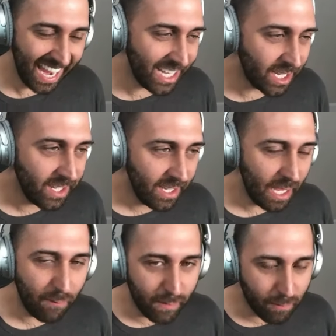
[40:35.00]
And
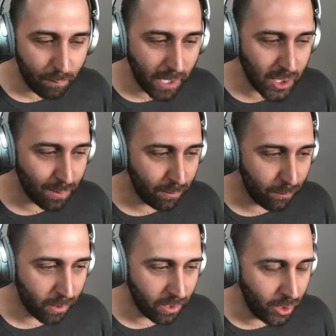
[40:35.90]
if you never budgeted
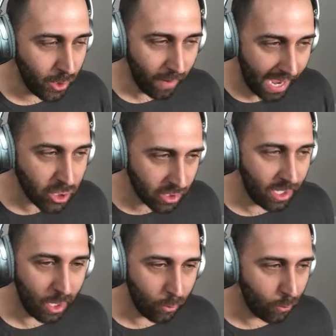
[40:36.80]
before, you don't actually
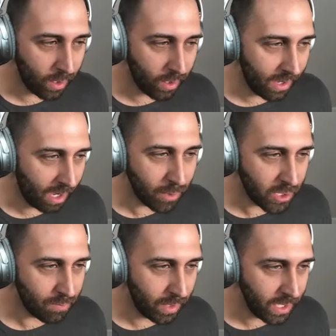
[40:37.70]
know where, how
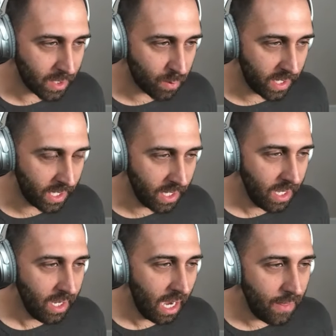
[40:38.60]
much money you're spending.
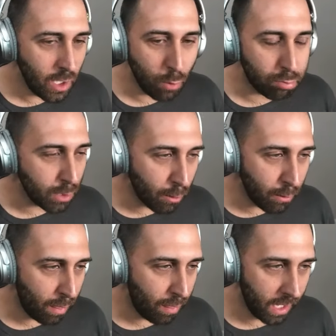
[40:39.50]
And then you blow
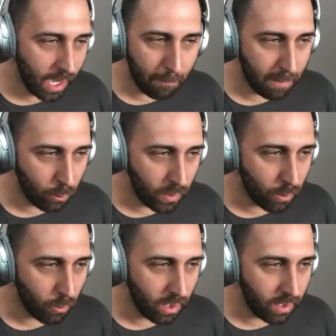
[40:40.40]
the thing up by
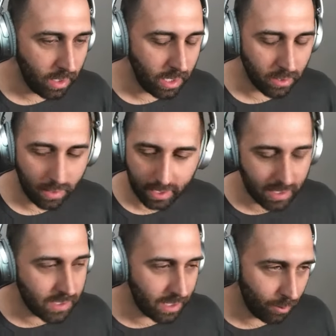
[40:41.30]
week one and you're like,
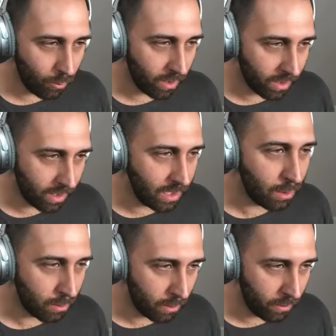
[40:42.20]
this didn't work, and you
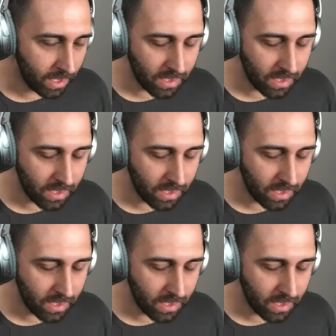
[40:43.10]
throw it away.